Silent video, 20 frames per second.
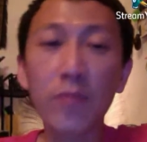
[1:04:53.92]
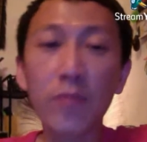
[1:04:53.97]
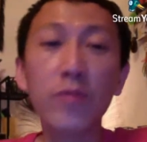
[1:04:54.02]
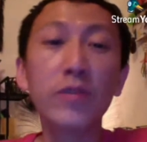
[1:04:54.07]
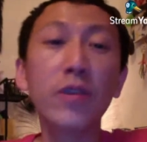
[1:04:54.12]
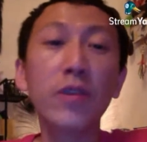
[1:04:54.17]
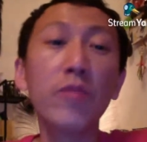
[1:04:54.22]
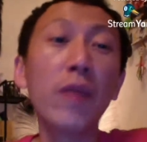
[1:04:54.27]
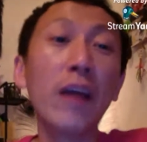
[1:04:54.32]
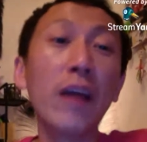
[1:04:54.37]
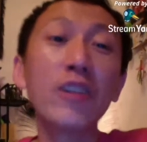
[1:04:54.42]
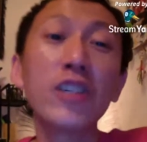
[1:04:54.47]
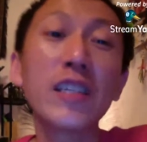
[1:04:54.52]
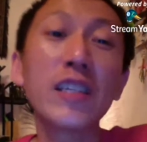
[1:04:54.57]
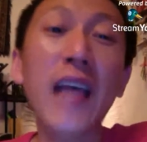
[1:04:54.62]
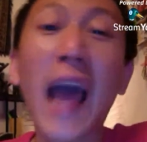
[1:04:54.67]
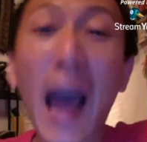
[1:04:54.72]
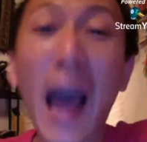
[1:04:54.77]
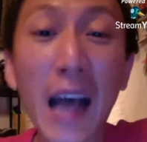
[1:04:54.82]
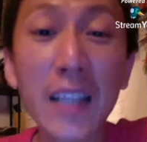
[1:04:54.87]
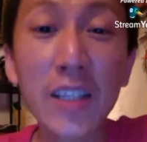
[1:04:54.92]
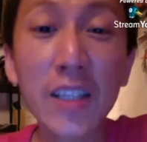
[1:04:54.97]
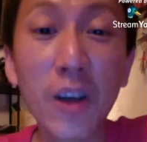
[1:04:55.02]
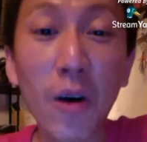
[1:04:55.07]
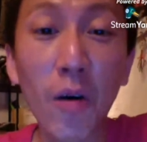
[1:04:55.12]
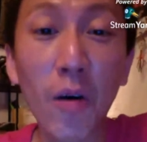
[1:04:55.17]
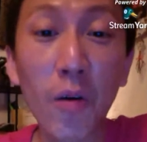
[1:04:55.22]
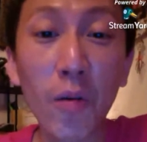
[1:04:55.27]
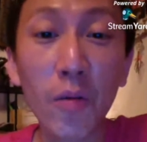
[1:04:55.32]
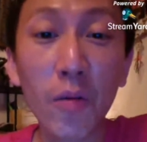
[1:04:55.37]
the righteous
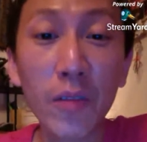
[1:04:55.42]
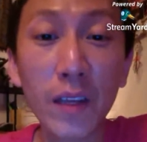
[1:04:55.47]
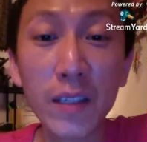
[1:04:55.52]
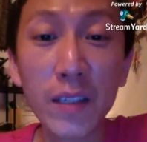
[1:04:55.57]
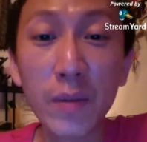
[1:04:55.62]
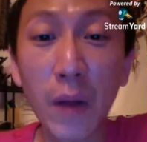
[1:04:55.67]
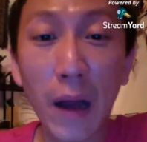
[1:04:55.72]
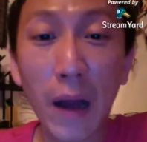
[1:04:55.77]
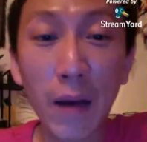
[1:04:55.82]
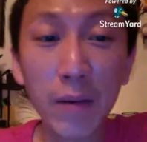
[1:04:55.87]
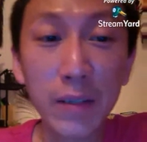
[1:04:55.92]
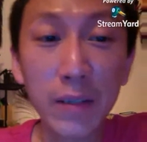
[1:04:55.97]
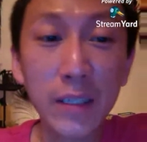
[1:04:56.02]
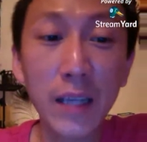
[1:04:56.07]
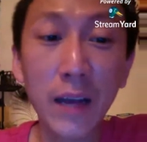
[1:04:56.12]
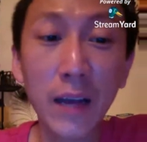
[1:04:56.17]
asshole. That's what I would say.